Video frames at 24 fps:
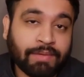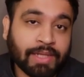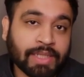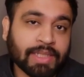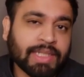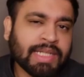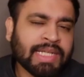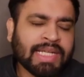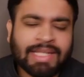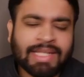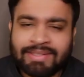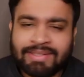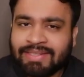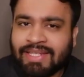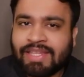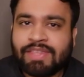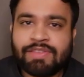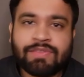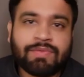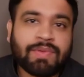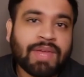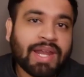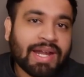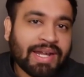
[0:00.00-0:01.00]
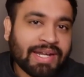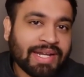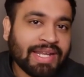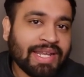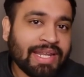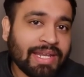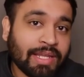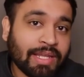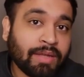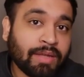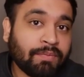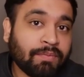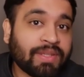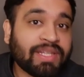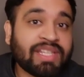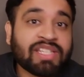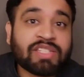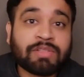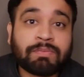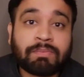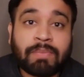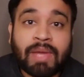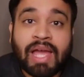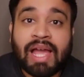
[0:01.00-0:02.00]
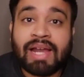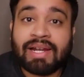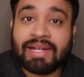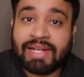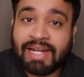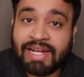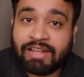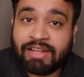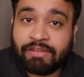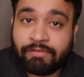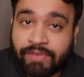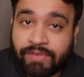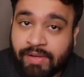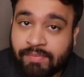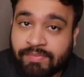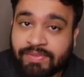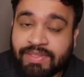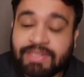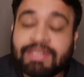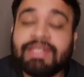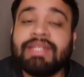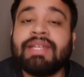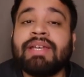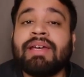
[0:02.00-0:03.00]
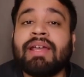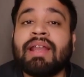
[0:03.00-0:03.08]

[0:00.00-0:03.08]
Since we are dealing with the Spark data frames here